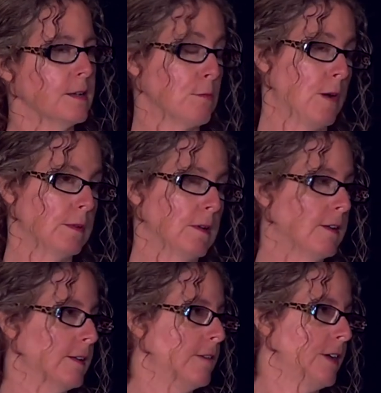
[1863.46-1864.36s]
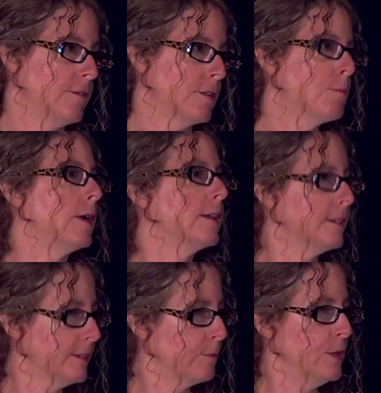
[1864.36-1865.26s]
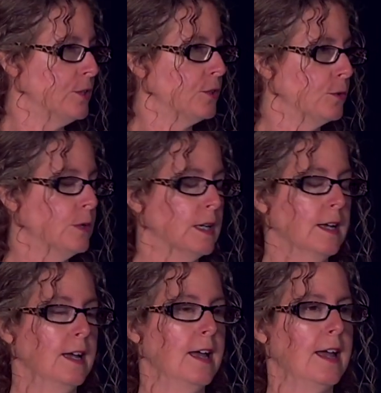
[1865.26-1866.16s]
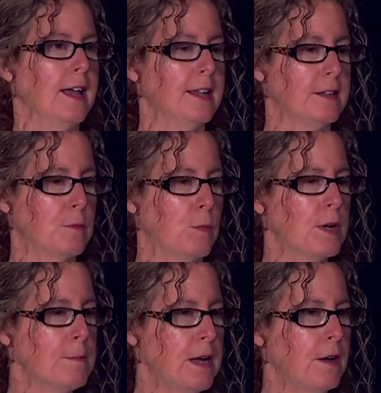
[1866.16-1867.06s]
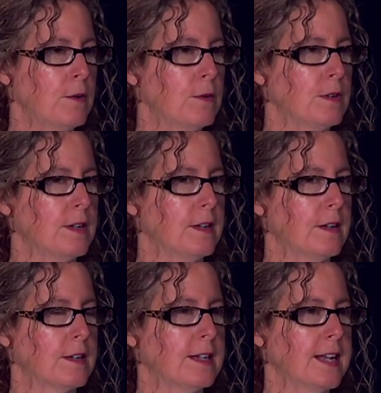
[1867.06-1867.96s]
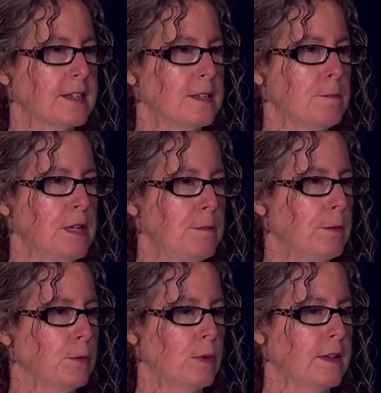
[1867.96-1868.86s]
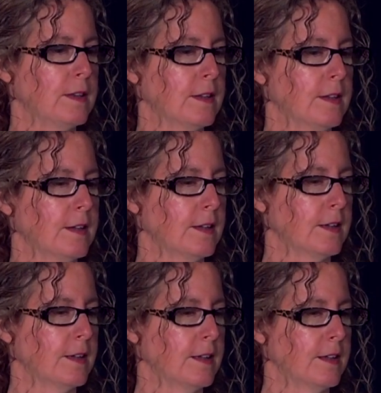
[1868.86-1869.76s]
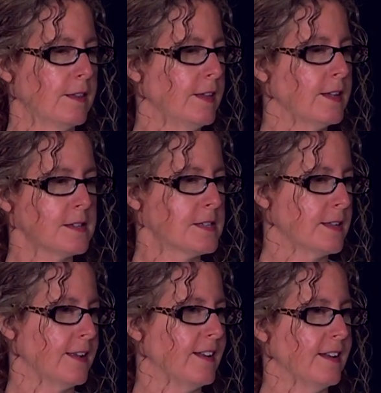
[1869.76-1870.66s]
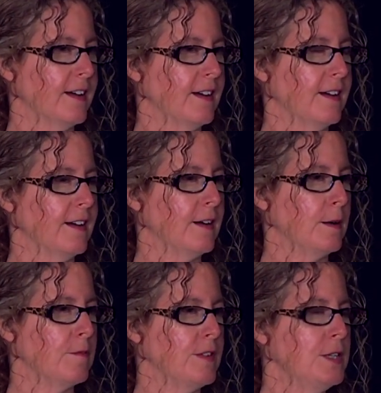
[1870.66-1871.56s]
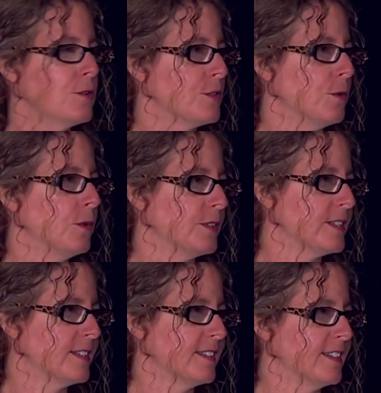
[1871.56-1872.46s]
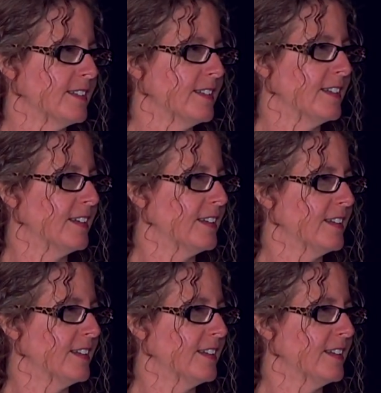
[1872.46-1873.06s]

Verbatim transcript: Mm -hmm. Probably not enough ever, but we right. do. And what about connecting people with things that uh, feed their souls? Right.